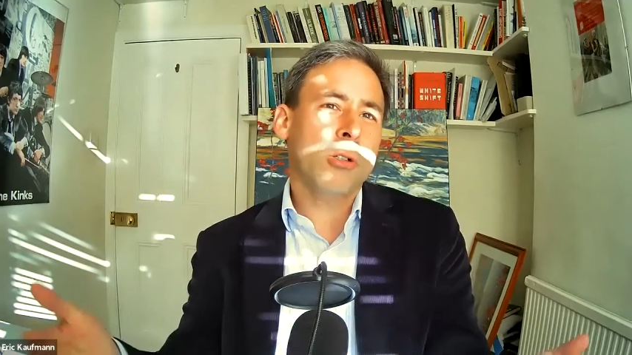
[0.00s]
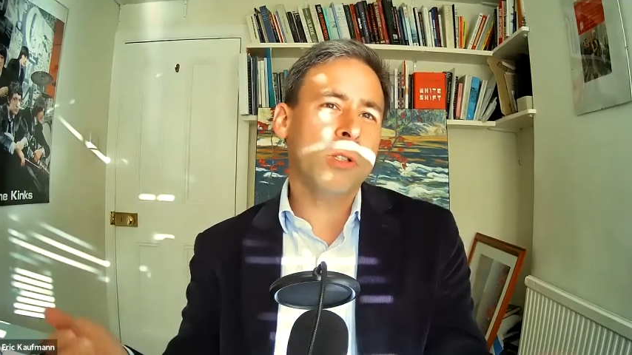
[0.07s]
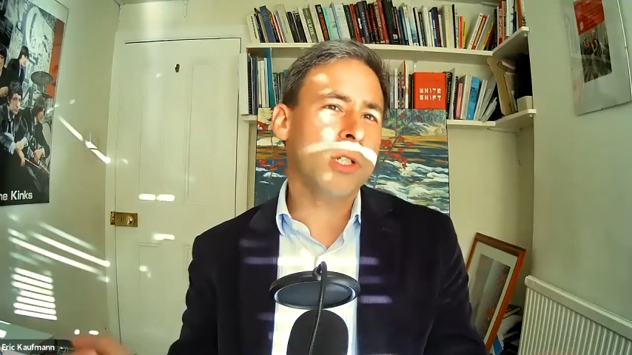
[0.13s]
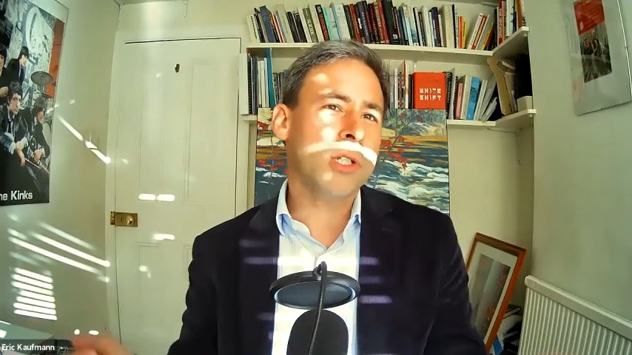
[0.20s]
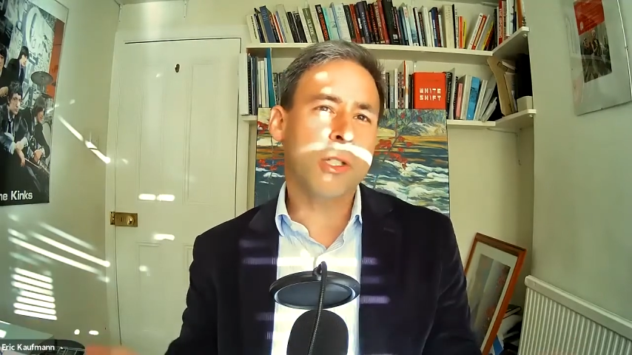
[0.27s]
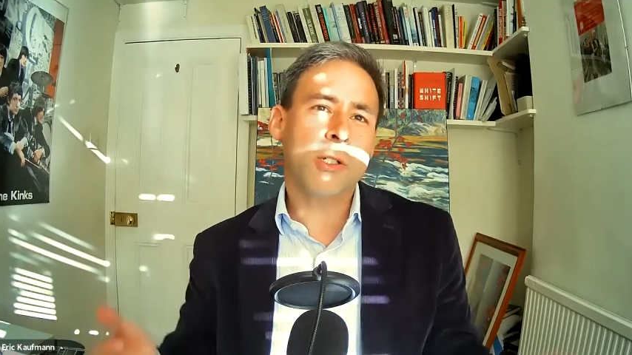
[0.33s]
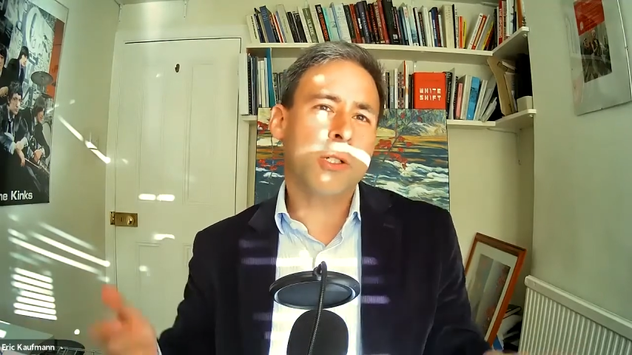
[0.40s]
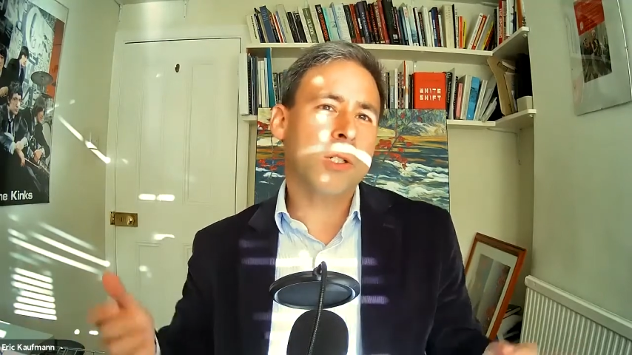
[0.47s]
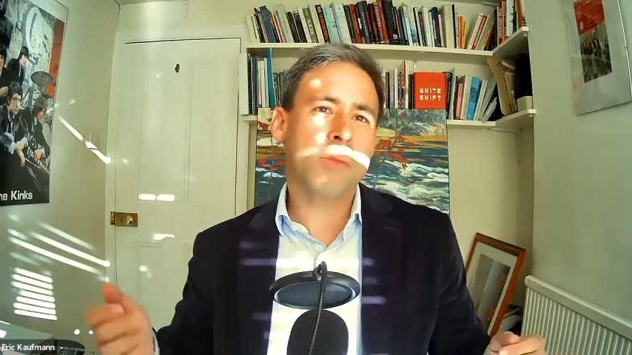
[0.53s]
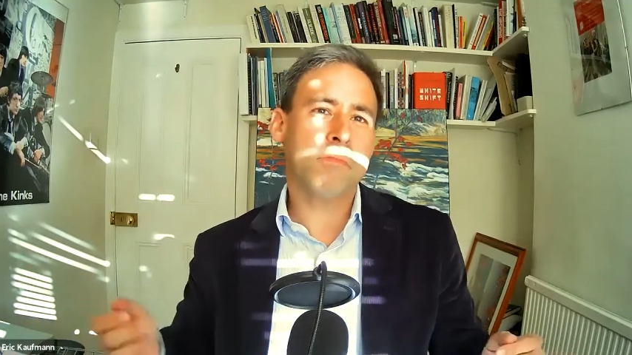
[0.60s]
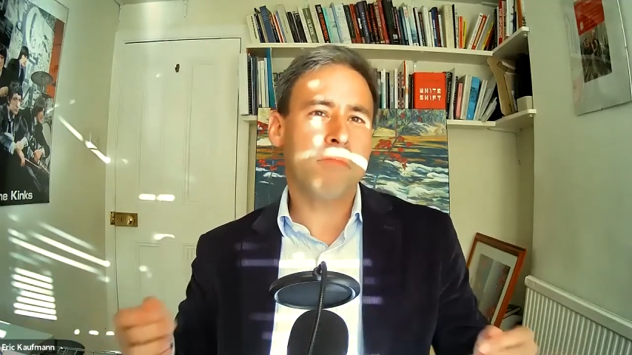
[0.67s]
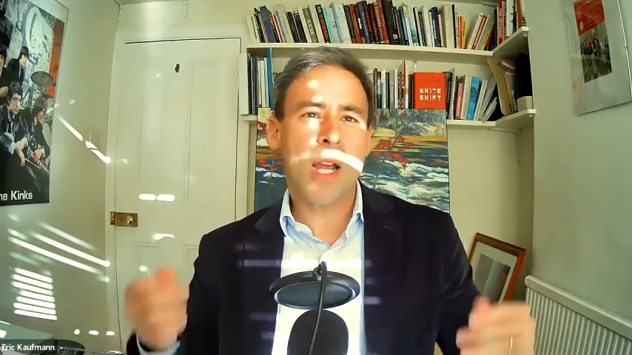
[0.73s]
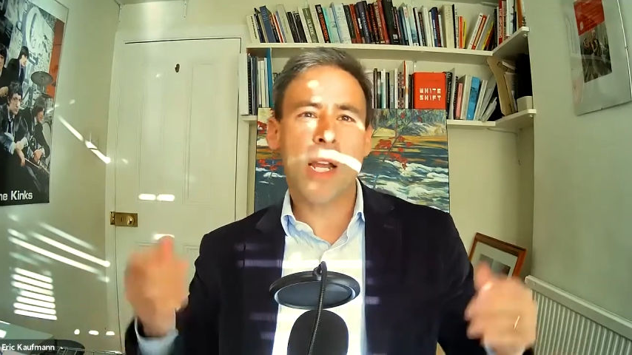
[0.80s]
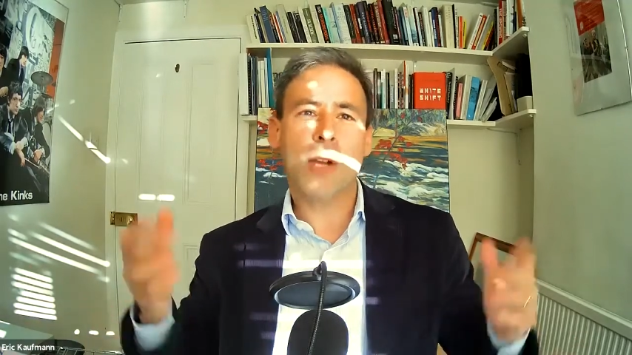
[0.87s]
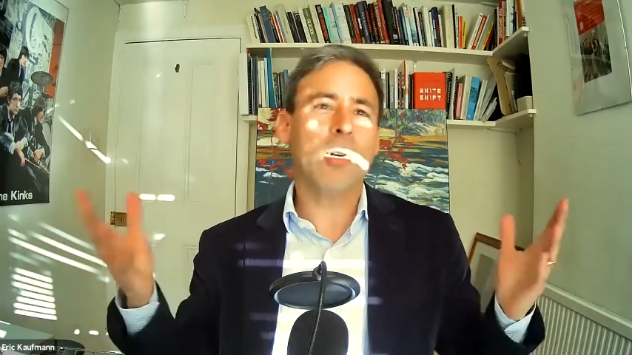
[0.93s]
this is just
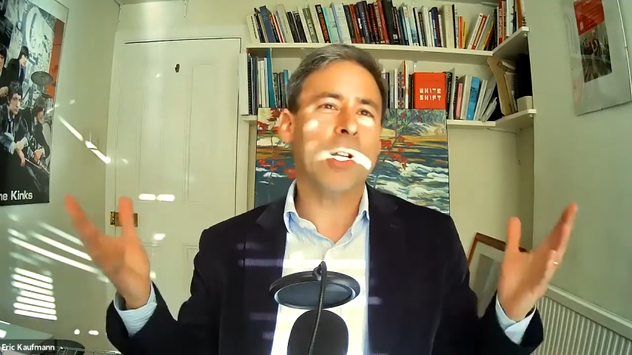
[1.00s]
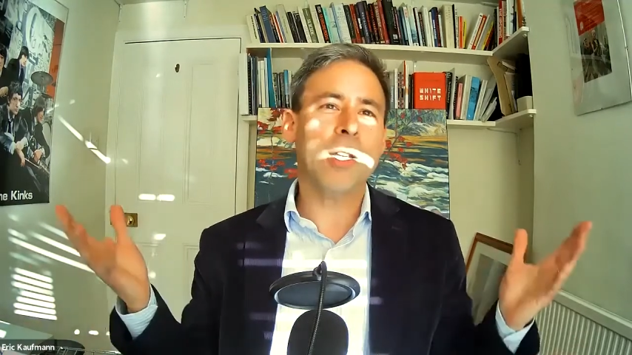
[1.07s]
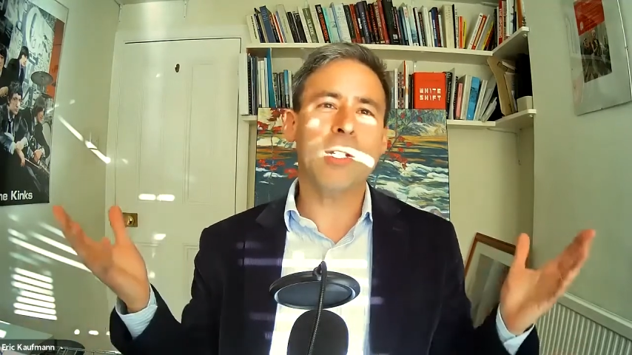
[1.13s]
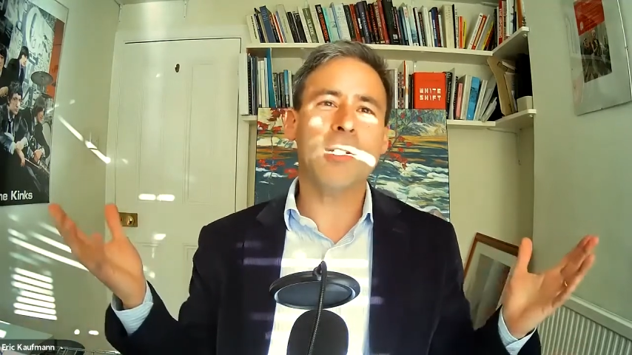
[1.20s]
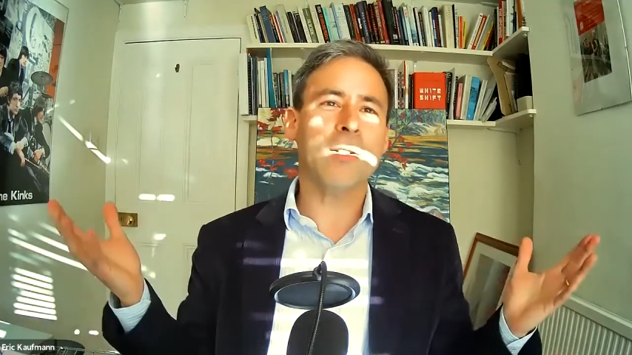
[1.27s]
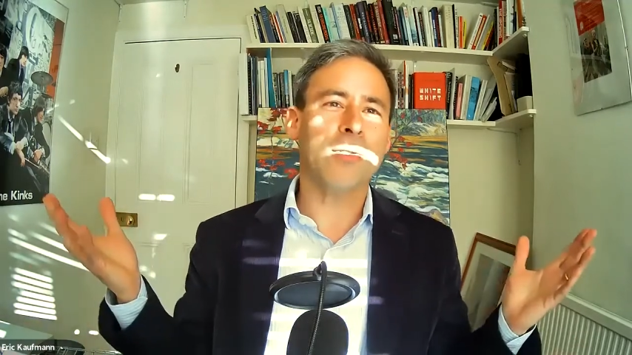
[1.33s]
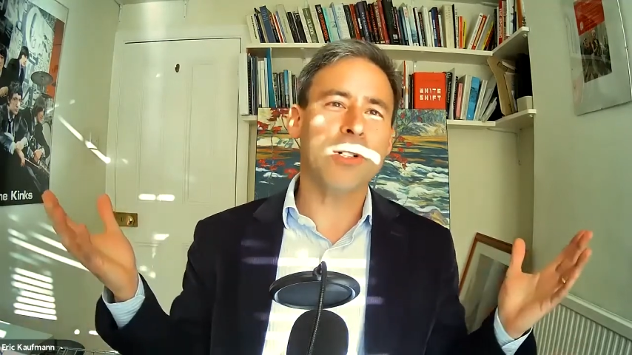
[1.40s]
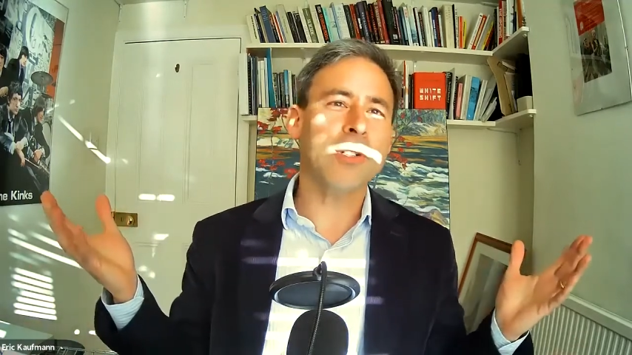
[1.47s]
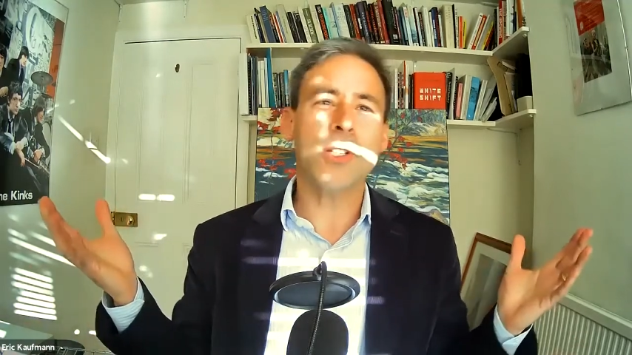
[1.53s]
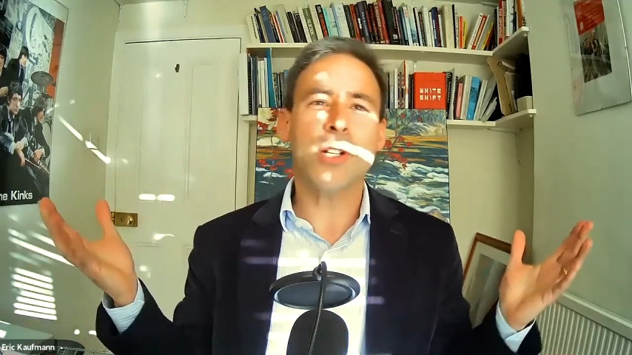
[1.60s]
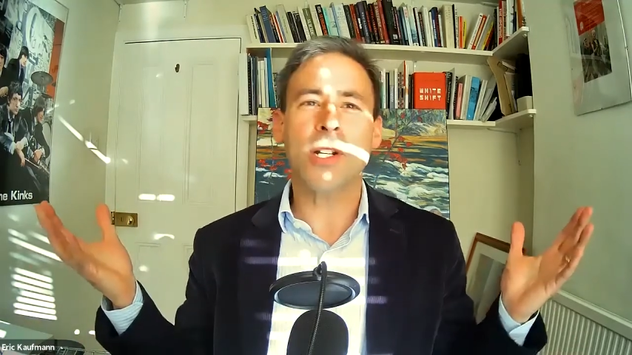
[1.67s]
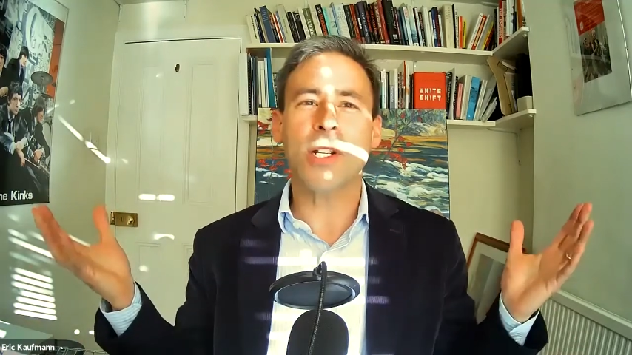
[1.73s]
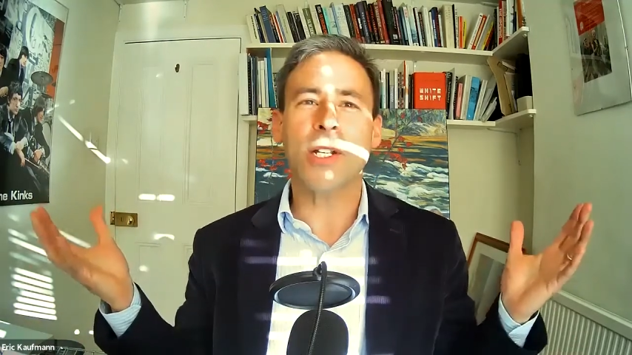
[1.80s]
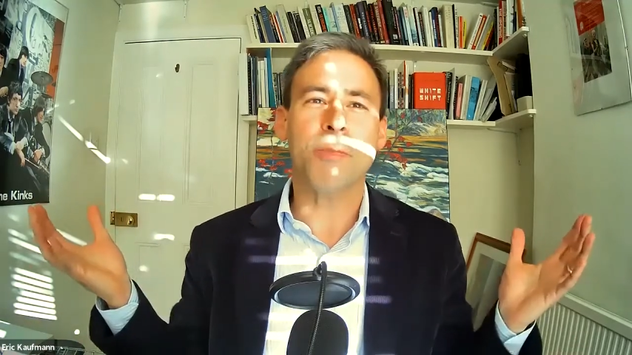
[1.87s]
equity and diversity.